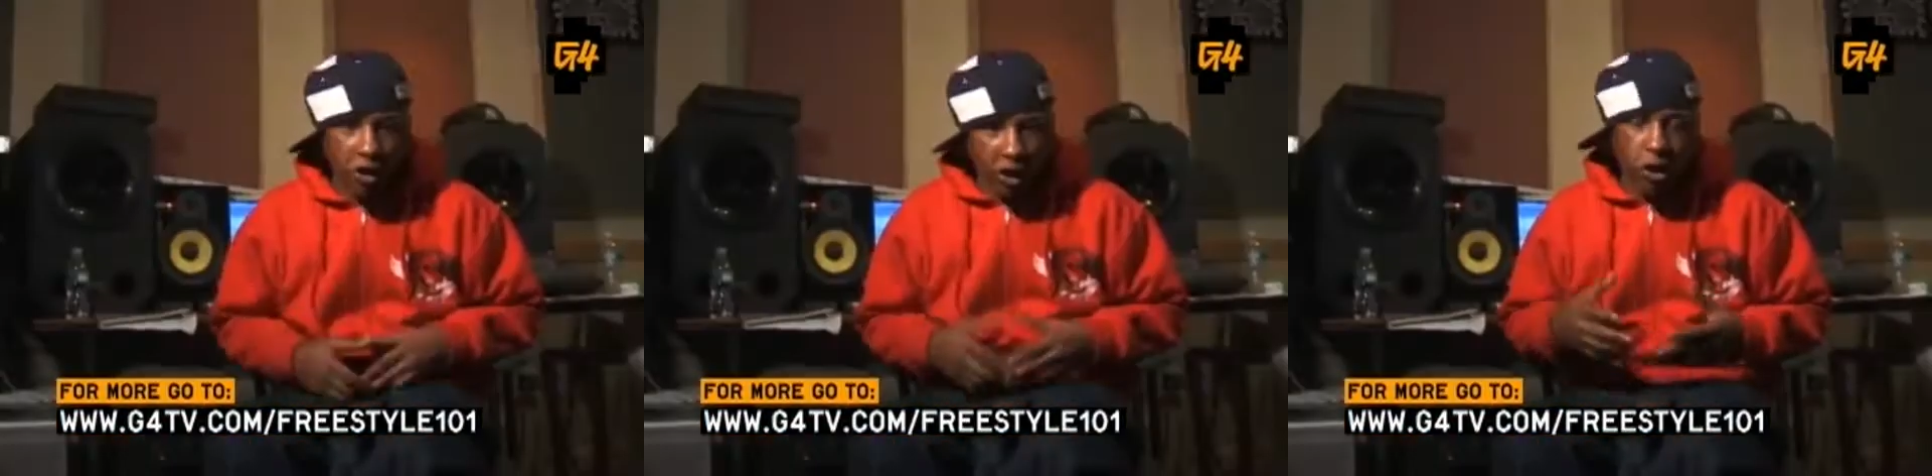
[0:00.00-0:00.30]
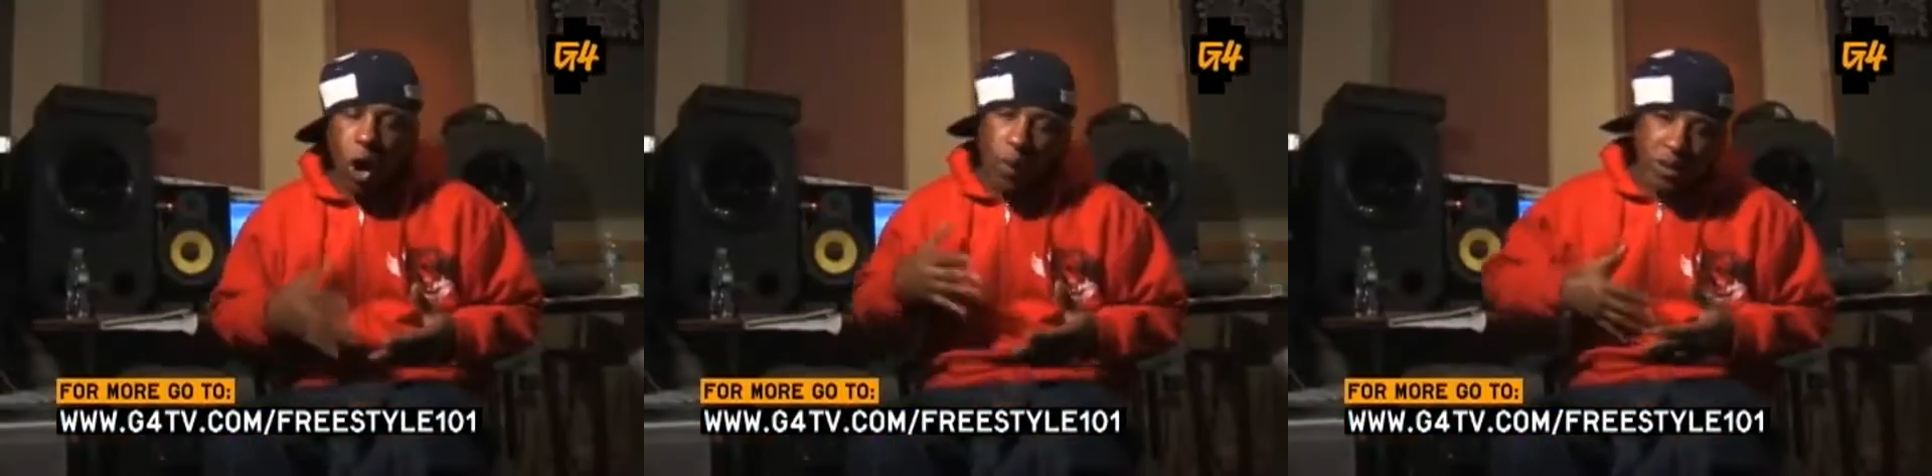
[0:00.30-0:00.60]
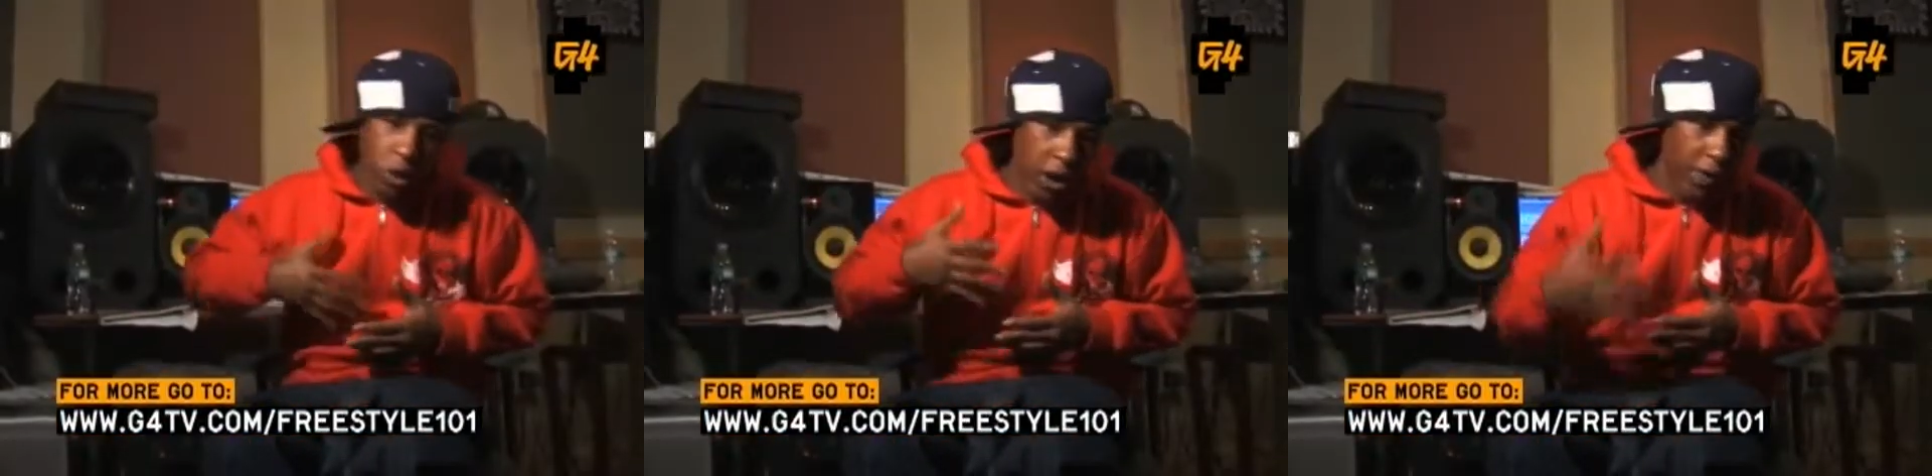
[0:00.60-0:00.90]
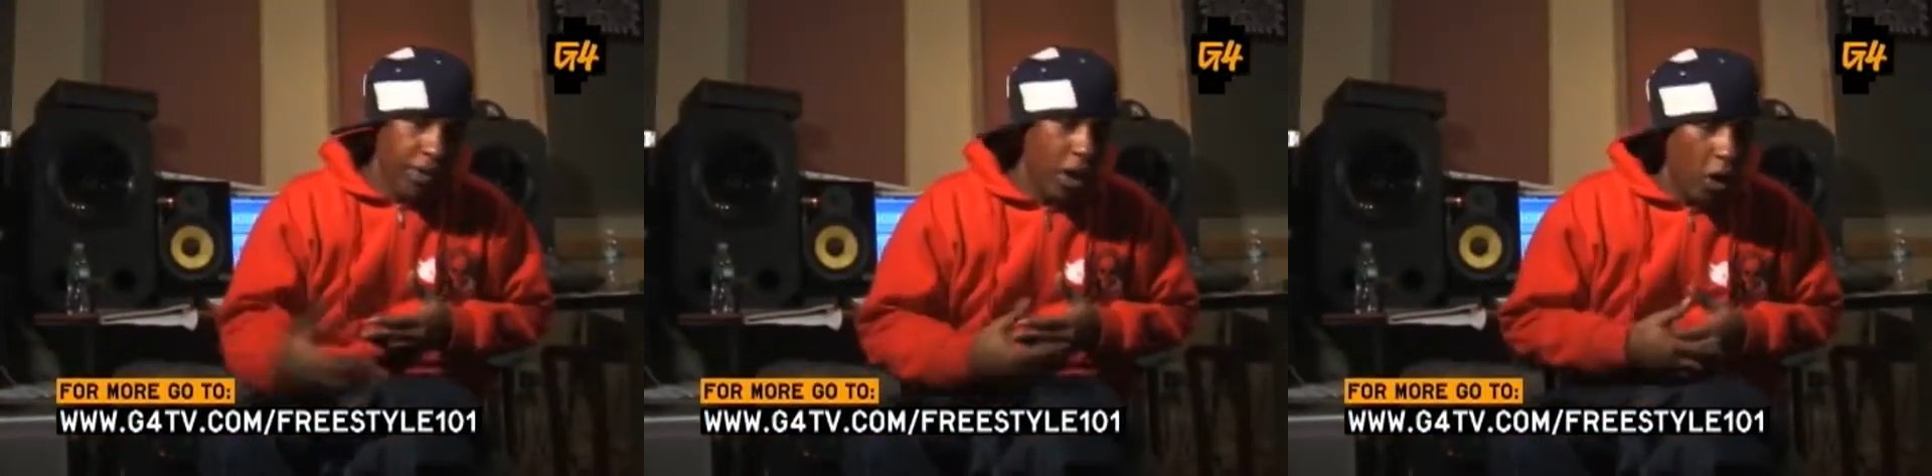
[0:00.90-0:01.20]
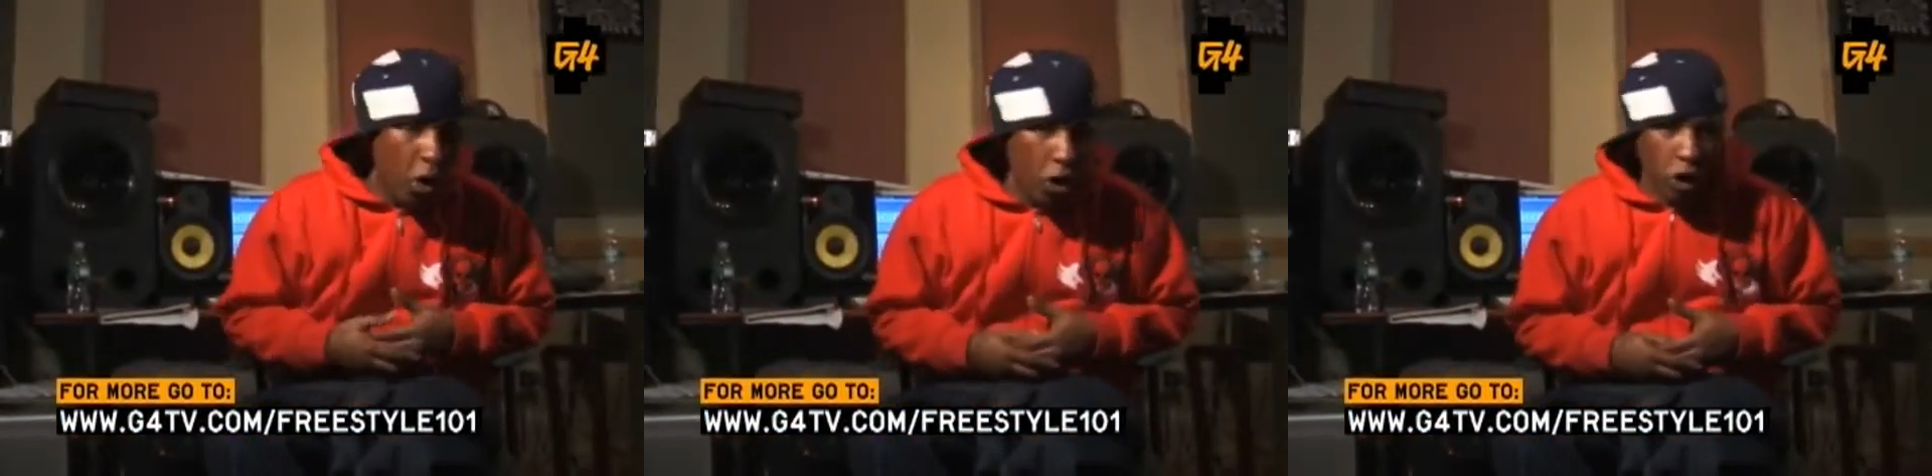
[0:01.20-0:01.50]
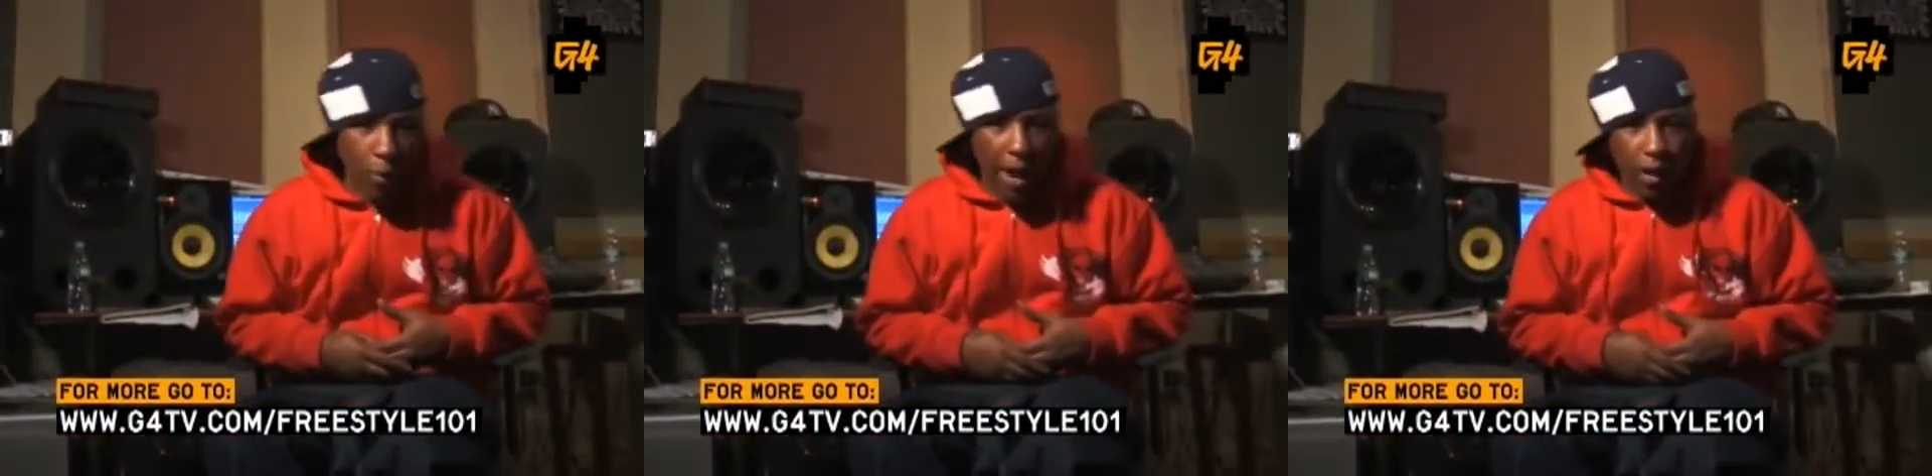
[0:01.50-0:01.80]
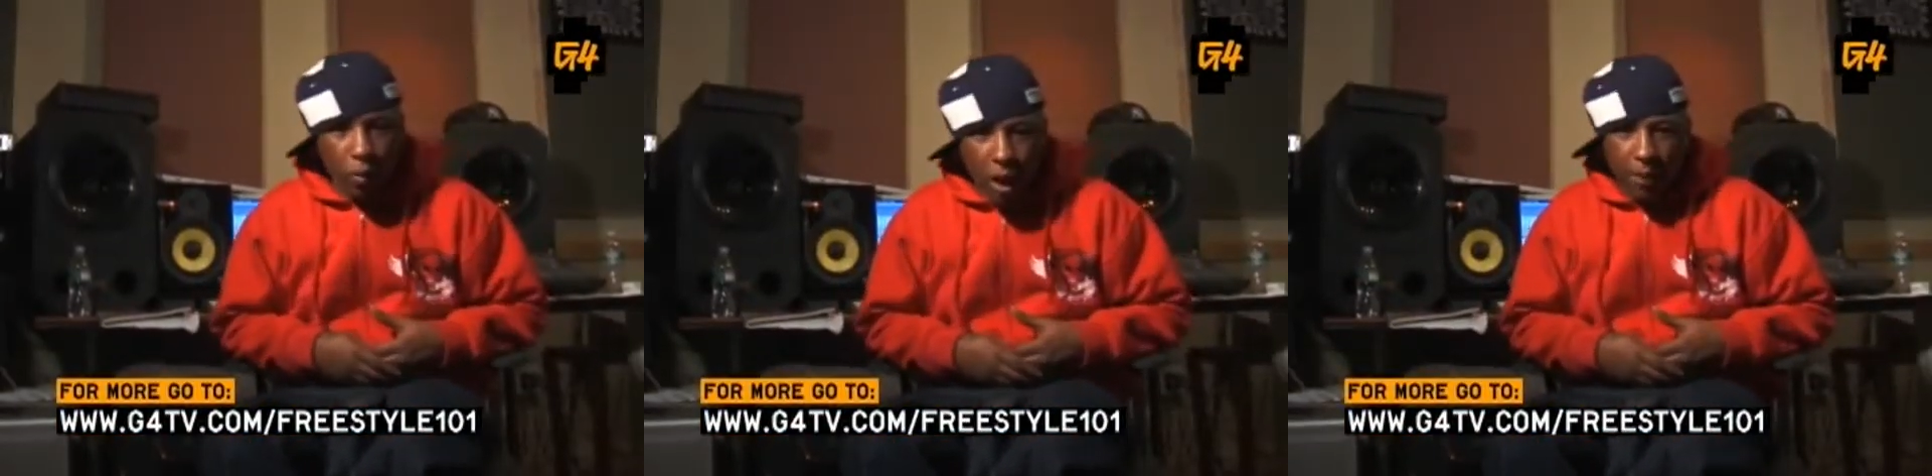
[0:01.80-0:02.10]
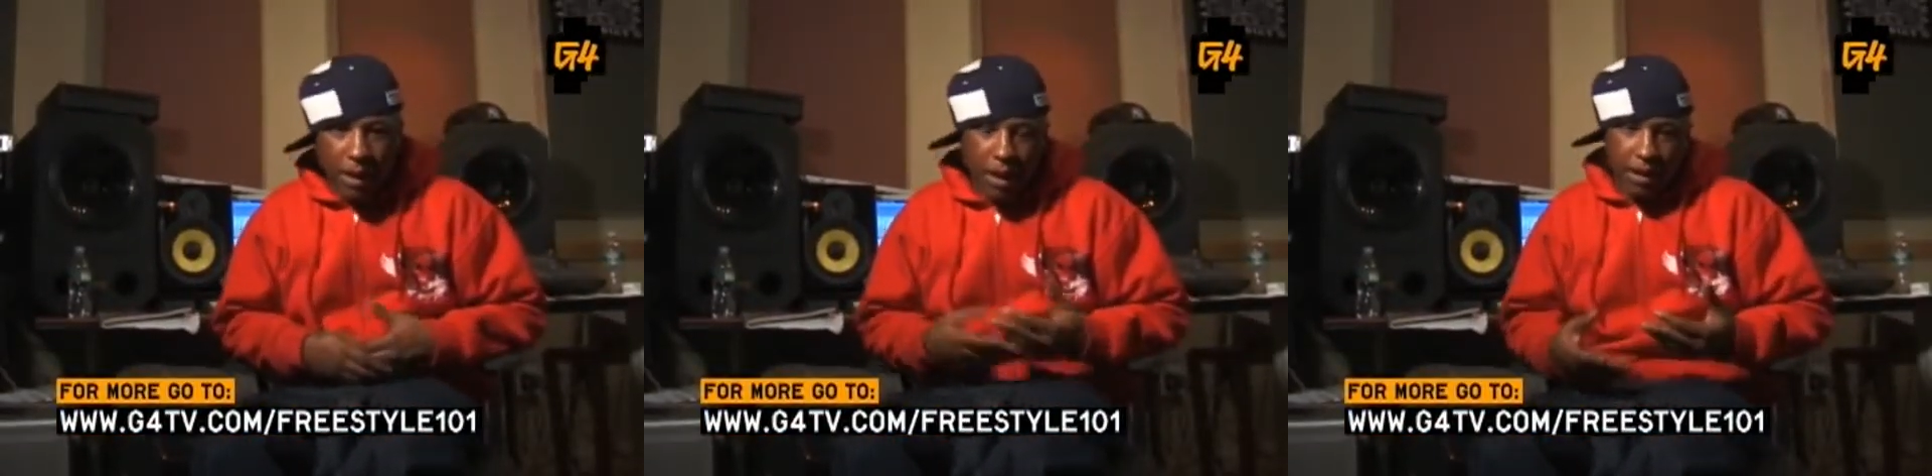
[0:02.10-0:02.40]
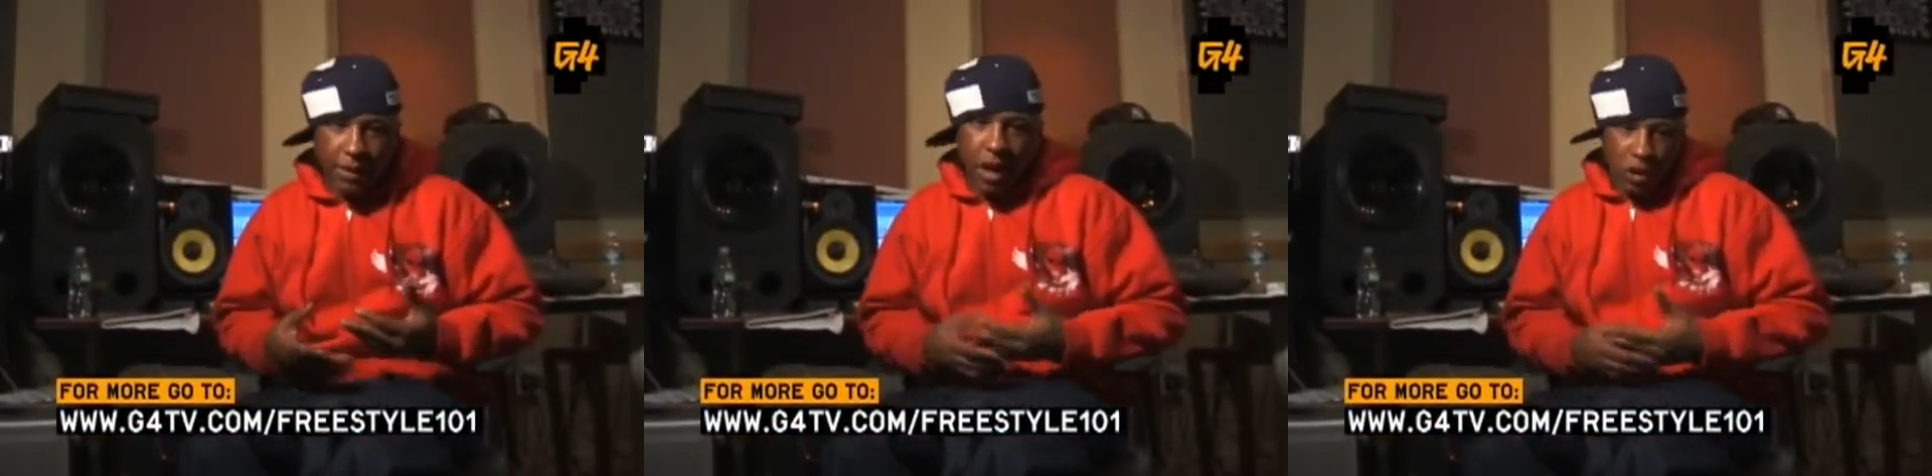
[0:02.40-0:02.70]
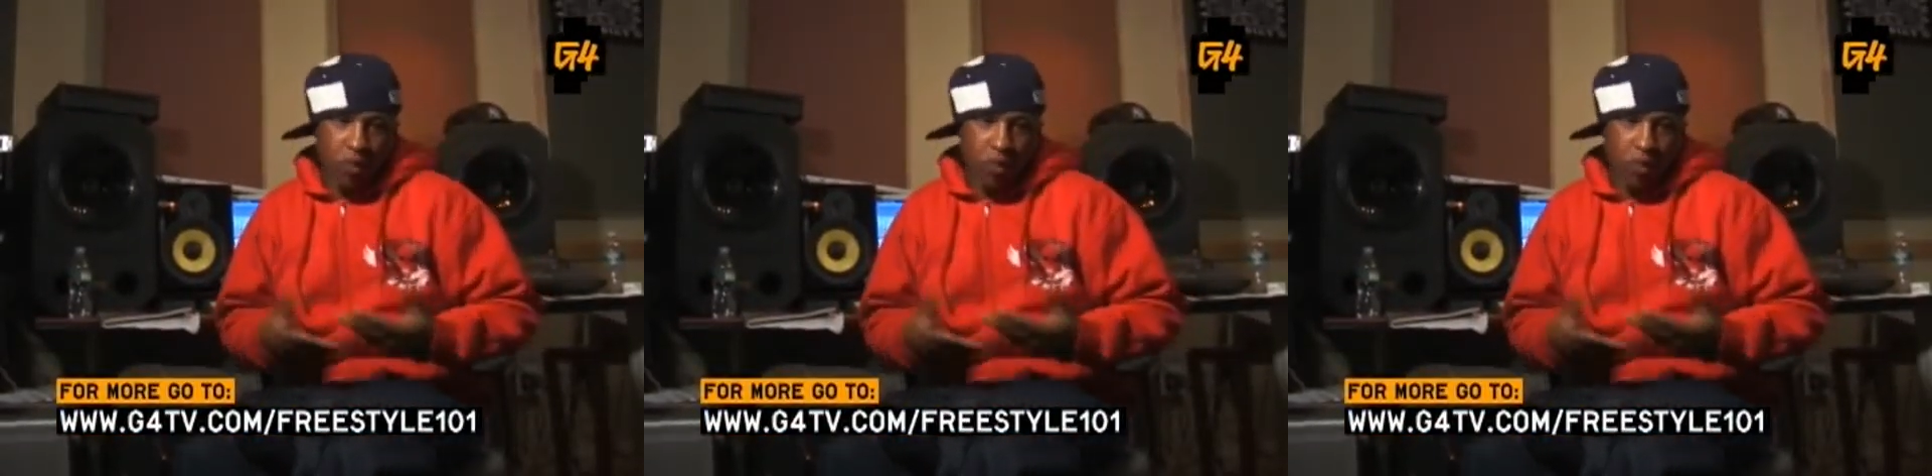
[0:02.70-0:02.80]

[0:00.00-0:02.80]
So you're always gonna give it your all no matter what because